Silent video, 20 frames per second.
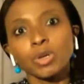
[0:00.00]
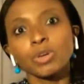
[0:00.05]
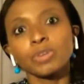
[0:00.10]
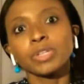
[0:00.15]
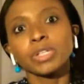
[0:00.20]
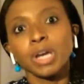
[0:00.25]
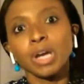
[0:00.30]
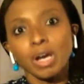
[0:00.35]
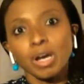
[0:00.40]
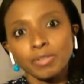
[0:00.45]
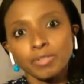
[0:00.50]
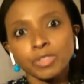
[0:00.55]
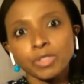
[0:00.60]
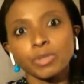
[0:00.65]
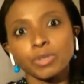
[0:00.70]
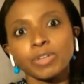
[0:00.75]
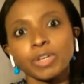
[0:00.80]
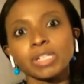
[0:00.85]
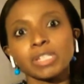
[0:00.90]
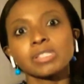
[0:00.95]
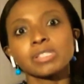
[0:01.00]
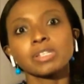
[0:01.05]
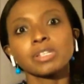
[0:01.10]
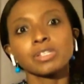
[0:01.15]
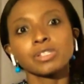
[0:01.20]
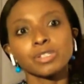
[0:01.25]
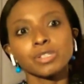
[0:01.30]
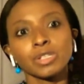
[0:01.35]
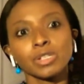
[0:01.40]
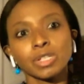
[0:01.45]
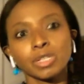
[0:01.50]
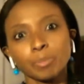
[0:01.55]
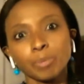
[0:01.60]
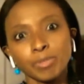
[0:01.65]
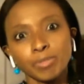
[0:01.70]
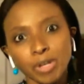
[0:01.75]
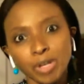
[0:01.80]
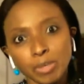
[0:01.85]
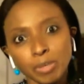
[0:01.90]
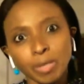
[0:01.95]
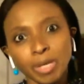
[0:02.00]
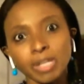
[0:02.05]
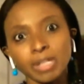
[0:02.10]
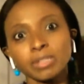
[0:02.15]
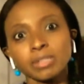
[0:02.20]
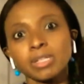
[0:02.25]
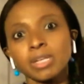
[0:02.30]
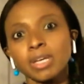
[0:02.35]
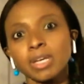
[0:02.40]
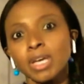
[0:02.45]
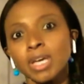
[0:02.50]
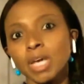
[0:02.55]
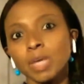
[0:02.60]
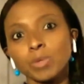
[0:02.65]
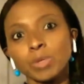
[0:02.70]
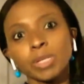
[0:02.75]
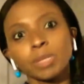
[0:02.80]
get COVID after your vaccination, it'll be very mild,